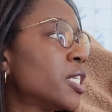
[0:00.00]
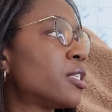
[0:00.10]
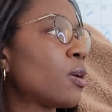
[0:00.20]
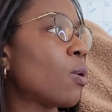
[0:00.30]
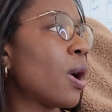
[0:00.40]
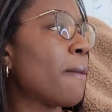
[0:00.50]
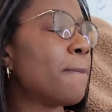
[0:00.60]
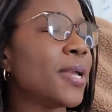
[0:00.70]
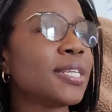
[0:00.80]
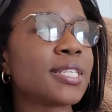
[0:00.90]
So
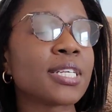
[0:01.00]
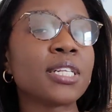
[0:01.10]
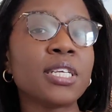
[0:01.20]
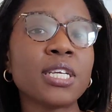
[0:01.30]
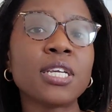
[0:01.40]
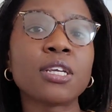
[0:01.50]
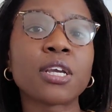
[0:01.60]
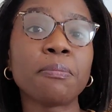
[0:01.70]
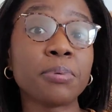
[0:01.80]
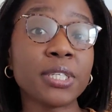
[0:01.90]
I'm basically
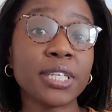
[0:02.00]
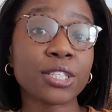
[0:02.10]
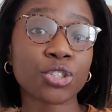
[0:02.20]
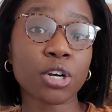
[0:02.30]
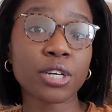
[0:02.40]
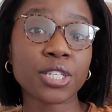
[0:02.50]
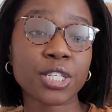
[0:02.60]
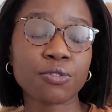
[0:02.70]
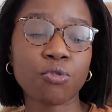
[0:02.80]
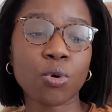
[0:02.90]
completing
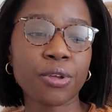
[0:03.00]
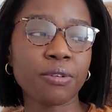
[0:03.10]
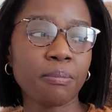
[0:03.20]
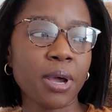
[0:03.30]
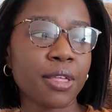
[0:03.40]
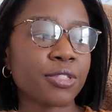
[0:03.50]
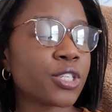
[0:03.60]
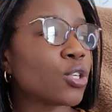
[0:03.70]
charts for the month.